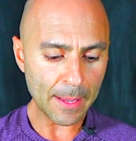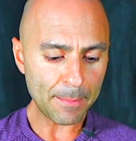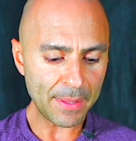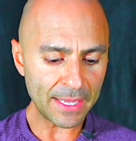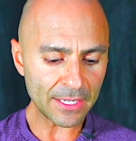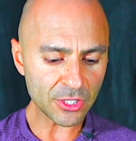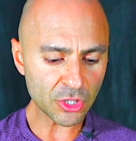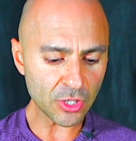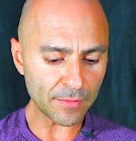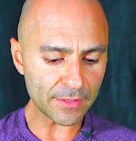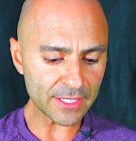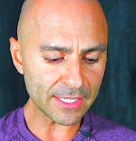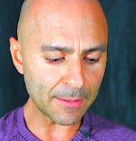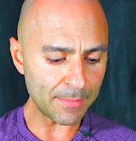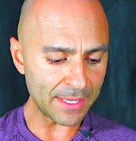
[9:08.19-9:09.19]
Being in
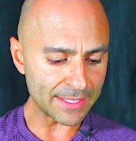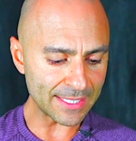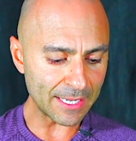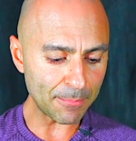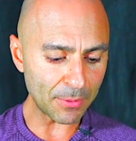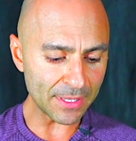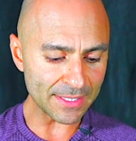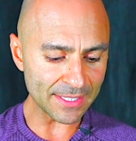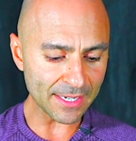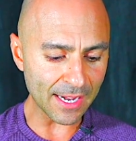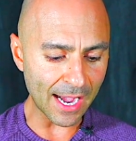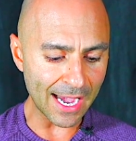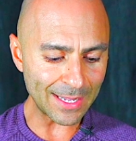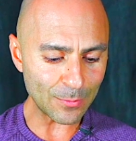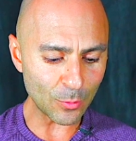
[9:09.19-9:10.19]
service can be as simple as a
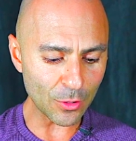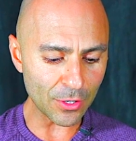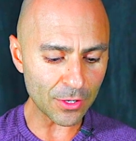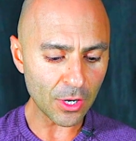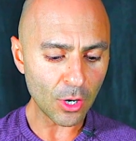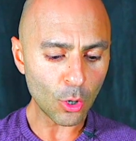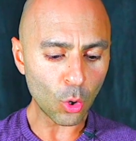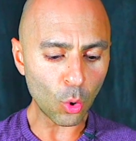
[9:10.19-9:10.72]
kind word,